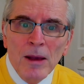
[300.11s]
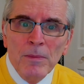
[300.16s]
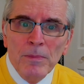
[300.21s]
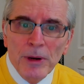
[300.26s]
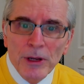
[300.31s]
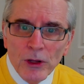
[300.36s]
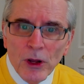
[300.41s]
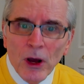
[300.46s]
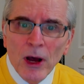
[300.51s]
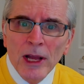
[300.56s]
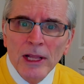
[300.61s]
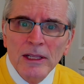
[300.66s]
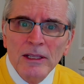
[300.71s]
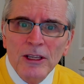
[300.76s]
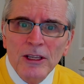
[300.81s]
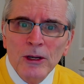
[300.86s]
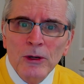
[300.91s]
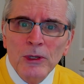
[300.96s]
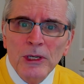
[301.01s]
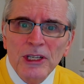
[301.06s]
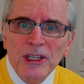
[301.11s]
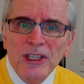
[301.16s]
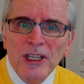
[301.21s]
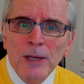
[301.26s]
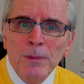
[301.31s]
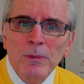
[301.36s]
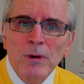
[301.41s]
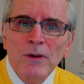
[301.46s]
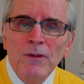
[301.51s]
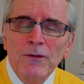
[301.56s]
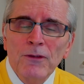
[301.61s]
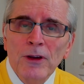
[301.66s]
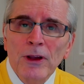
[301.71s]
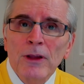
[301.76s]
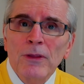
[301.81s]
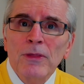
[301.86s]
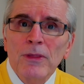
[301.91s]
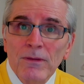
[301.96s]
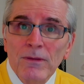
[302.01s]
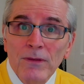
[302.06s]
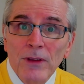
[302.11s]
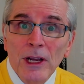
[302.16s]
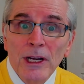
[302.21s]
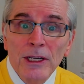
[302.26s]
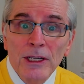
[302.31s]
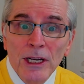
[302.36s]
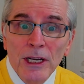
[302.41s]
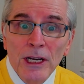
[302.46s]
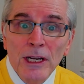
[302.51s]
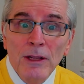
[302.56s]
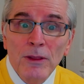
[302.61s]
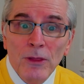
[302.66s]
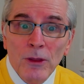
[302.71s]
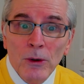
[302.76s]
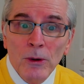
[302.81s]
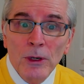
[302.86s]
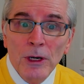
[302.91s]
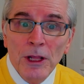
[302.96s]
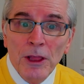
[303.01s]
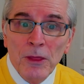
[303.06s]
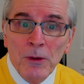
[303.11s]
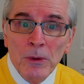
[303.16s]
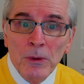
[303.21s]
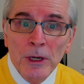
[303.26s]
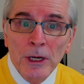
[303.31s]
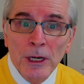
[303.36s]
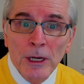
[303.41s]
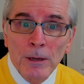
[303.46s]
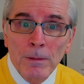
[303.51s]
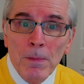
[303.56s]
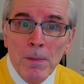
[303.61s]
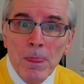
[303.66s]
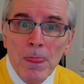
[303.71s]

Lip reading: but not until December 5th of 1933.